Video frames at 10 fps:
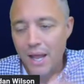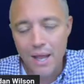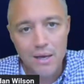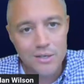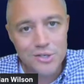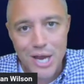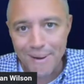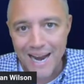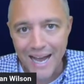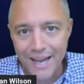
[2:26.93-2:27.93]
and
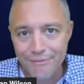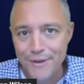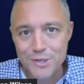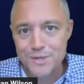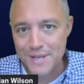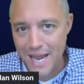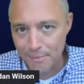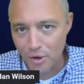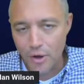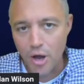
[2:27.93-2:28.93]
Gemini features
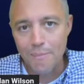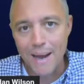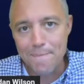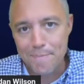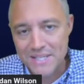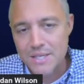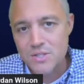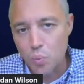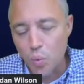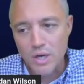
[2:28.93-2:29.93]
enabled on my
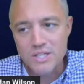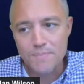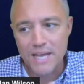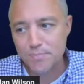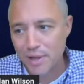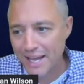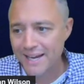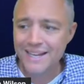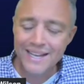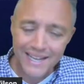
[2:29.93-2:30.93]
business Workspace
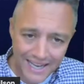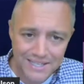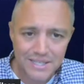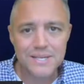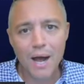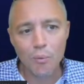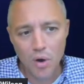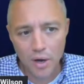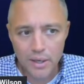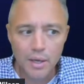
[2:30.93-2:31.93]
plan. It does not
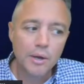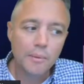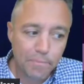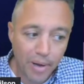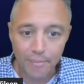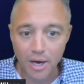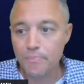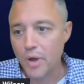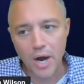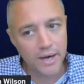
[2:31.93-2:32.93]
work.
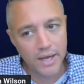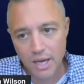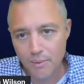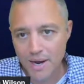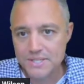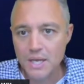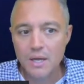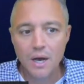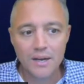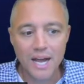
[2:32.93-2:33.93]
Bummer. All right. Anyways,
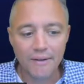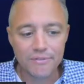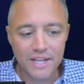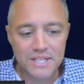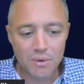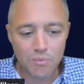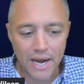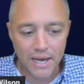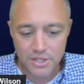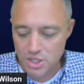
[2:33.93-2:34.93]
enough. Let's get
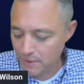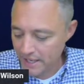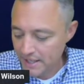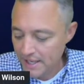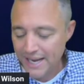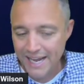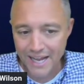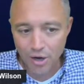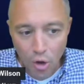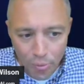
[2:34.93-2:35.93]
right into it.
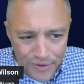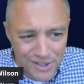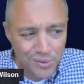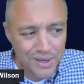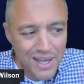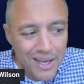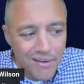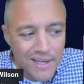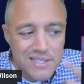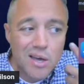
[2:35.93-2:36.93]
And hopefully you can
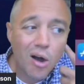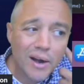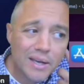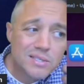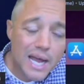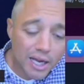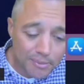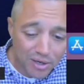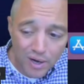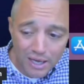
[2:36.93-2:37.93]
hear this. The audio is not going
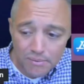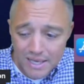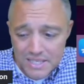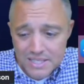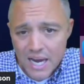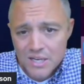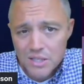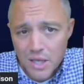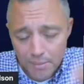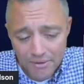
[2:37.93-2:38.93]
to be great because it's
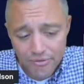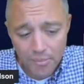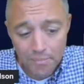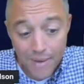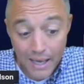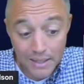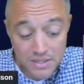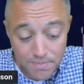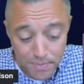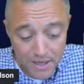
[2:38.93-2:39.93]
actually coming from my
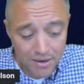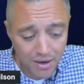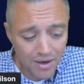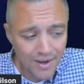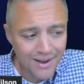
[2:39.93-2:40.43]
speaker.